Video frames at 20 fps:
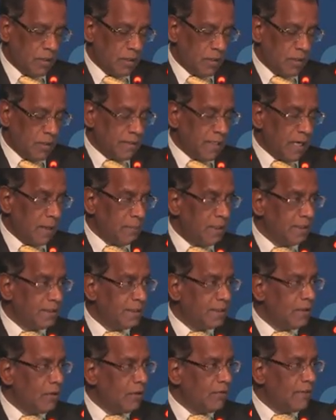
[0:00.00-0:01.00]
The
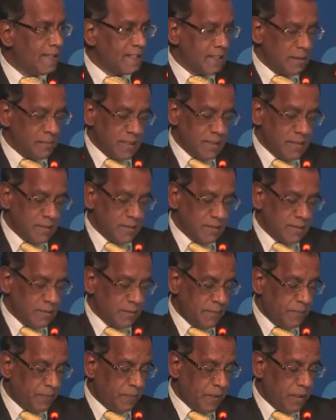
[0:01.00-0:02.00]
ability of SMEs
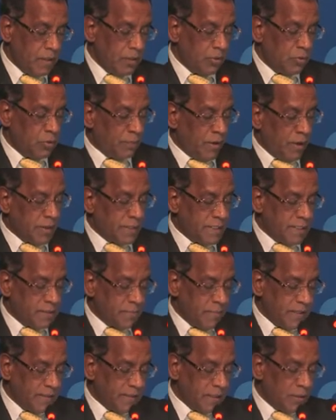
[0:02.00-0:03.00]
to
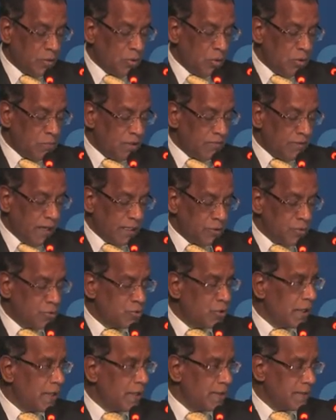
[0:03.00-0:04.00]
participate in global value
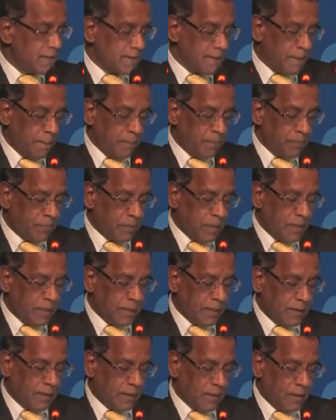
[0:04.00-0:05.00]
chains
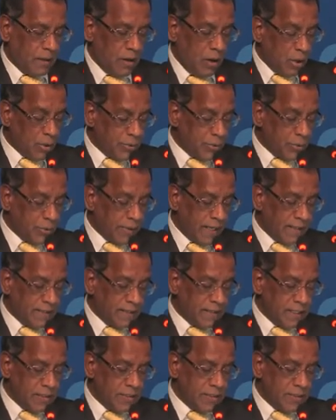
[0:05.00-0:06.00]
also can
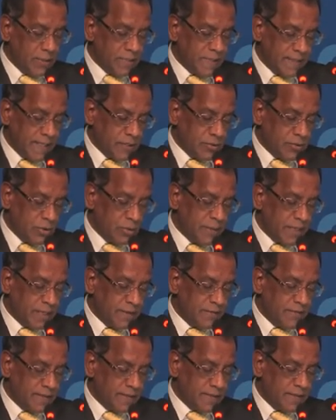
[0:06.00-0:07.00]
yield substantial
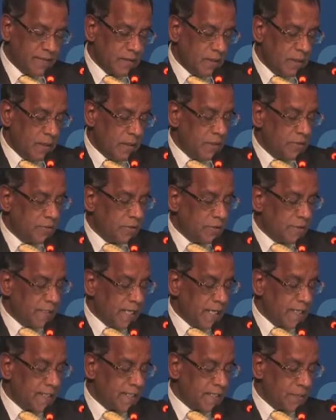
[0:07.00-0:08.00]
benefits, such
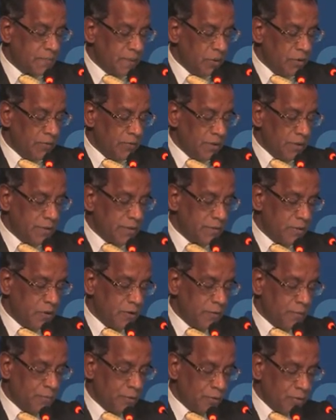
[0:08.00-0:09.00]
as spillovers
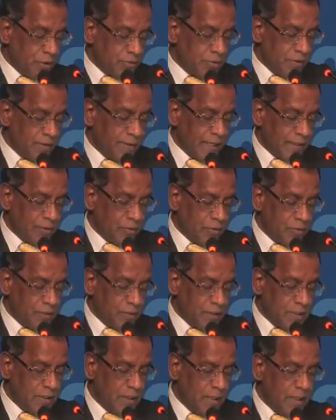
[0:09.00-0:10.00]
of production
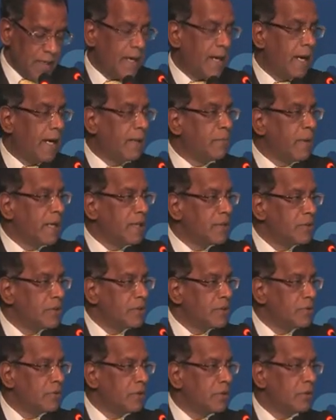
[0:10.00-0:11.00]
technology and
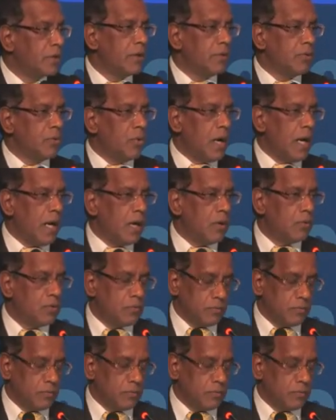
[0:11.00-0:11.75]
managerial know-how.